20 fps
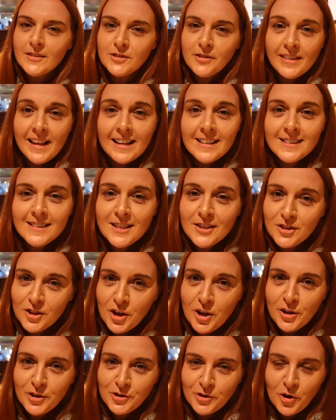so that's
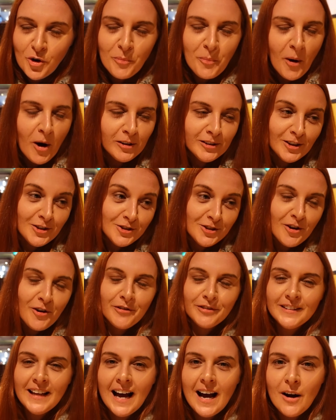desserts all polished
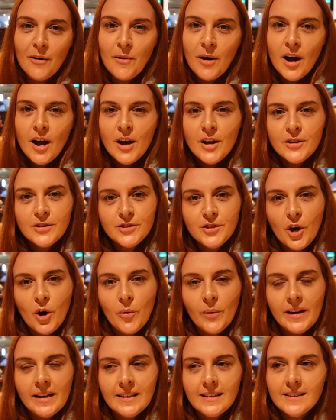off now.
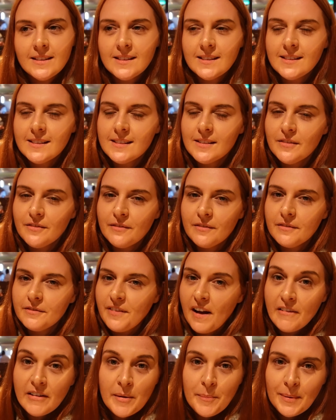So it's
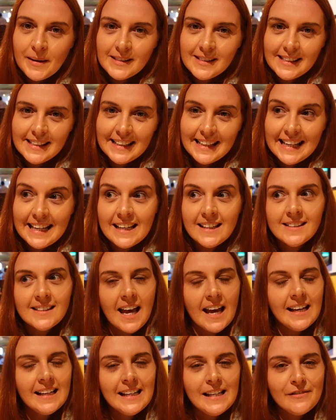very busy in here, it's
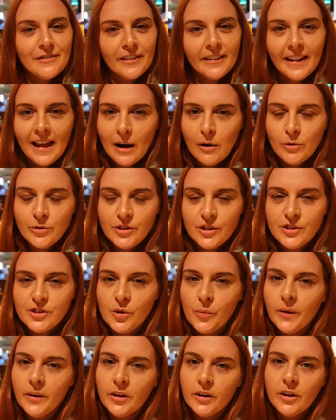getting even louder,
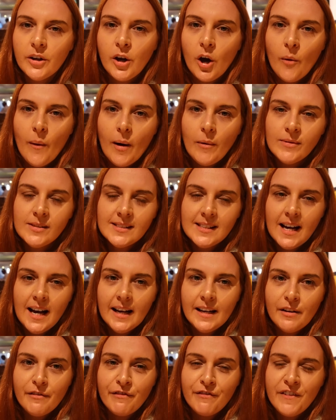so we're going to go
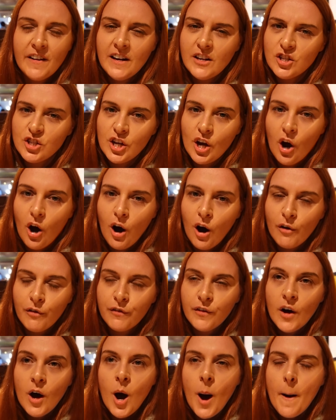outside and finish it off.
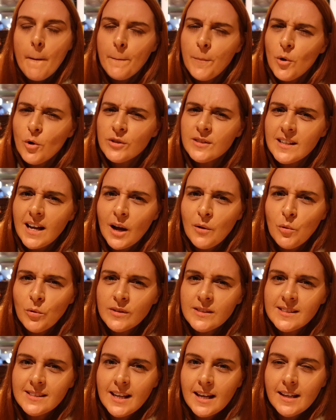But I
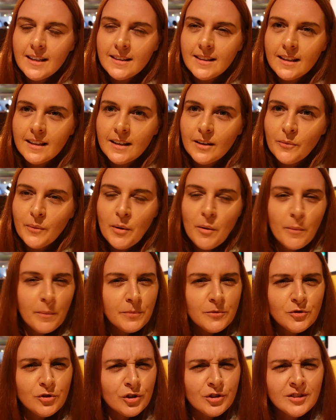would say that we
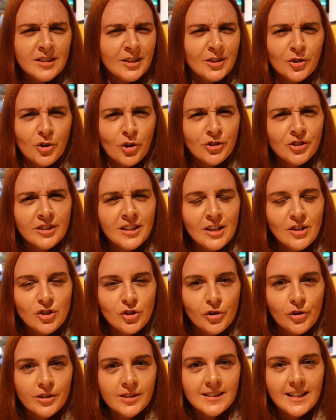were just discussing it
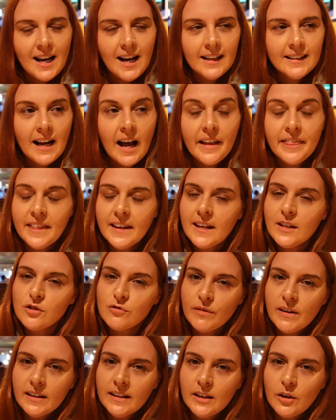and I think it's
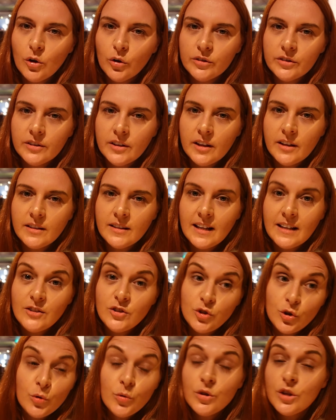really good that they
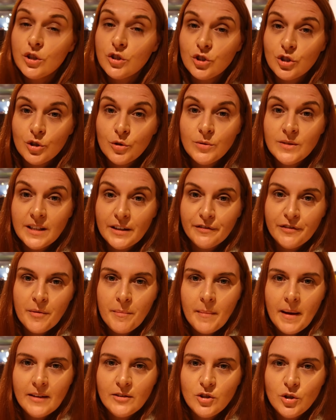do the 2 different
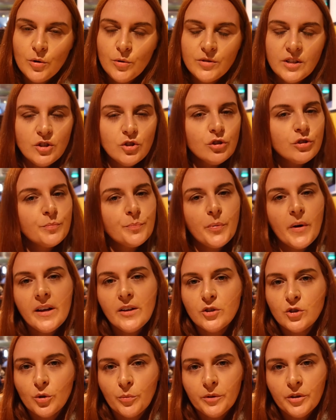menus. It just
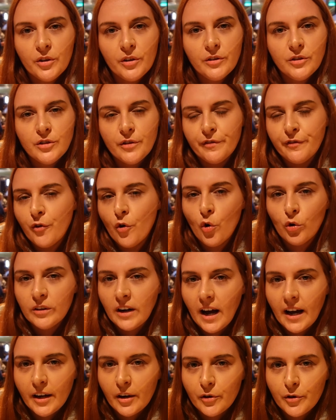breaks up your
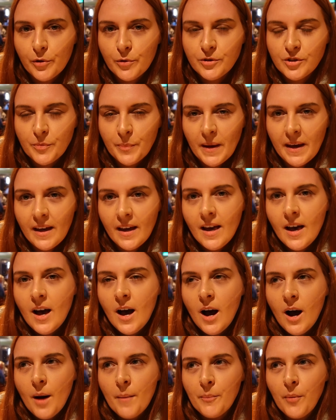fortnight cruise a bit.
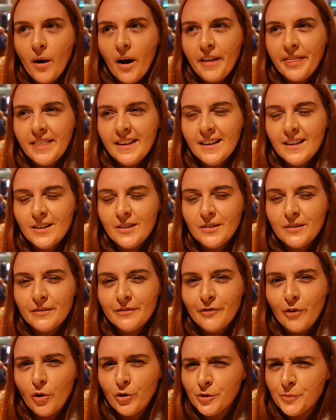But I think
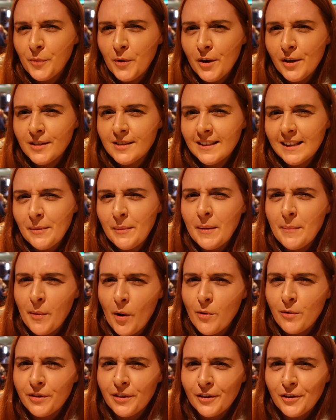for us personally, we
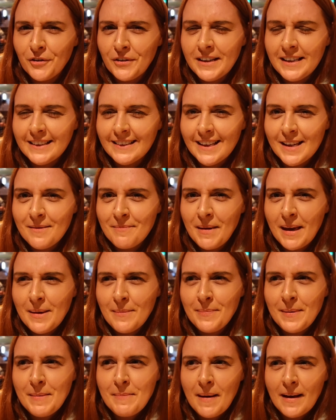both agreed that
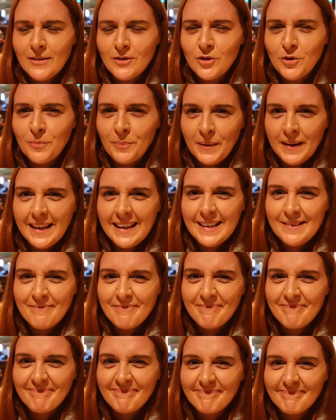maybe menu B
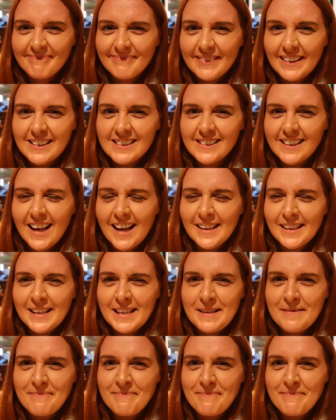slightly.